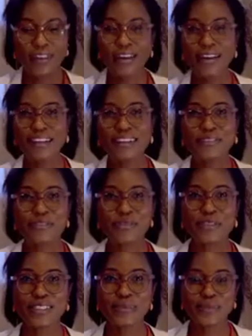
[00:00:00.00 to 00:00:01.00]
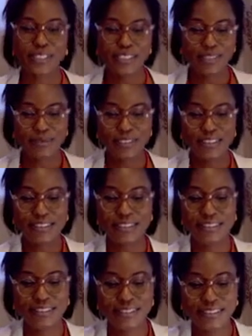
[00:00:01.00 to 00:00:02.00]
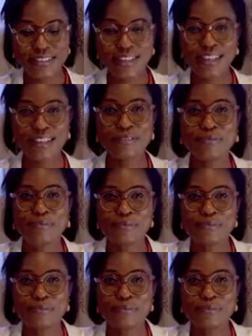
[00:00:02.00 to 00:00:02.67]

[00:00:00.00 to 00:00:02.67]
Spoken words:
Hi everyone, my name is Na.